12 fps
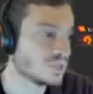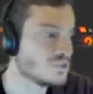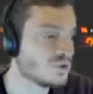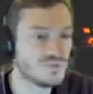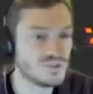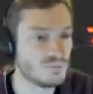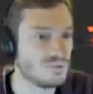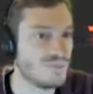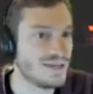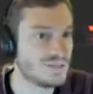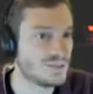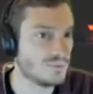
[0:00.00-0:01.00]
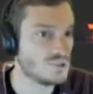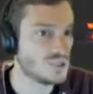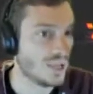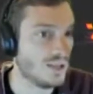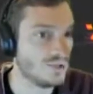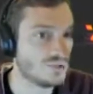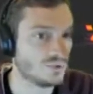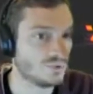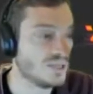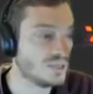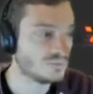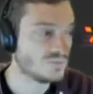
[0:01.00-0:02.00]
So if someone makes some change or
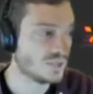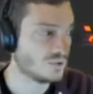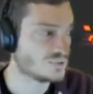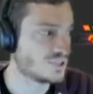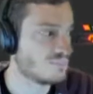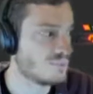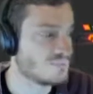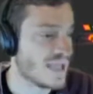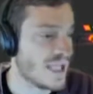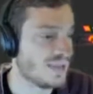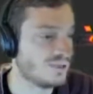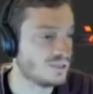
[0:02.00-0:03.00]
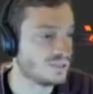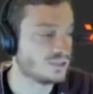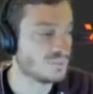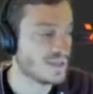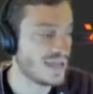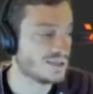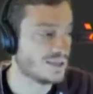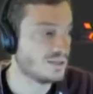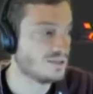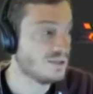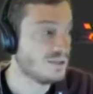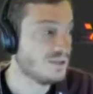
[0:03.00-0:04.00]
reconfigures something manually on the back
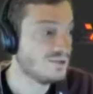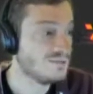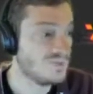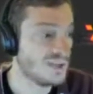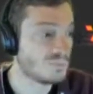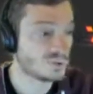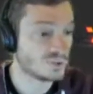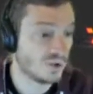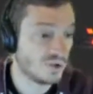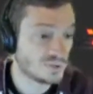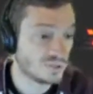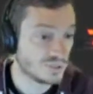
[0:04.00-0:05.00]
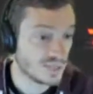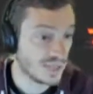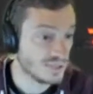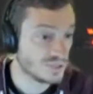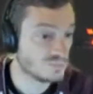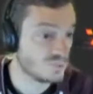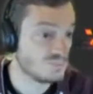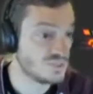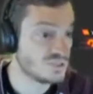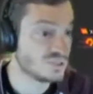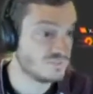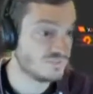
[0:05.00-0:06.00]
end, VMware knows that it's been
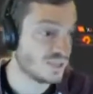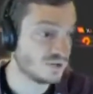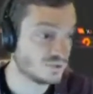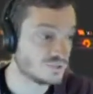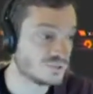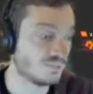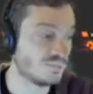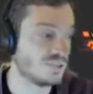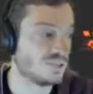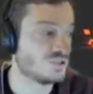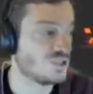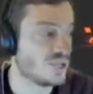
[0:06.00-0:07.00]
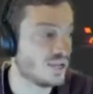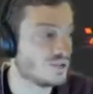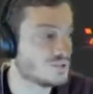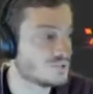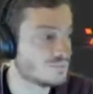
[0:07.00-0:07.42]
misconfigured or something has changed.